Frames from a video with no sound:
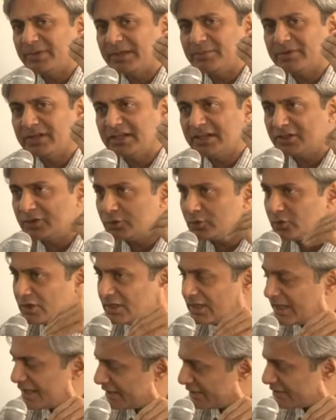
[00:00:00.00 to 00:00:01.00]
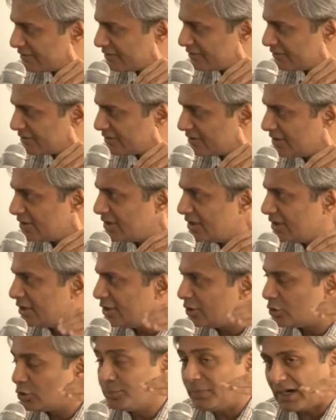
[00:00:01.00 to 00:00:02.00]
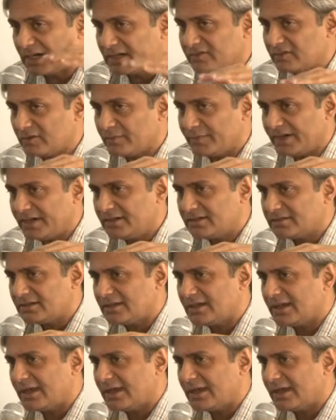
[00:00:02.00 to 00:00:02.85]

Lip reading: people in rural areas to participate,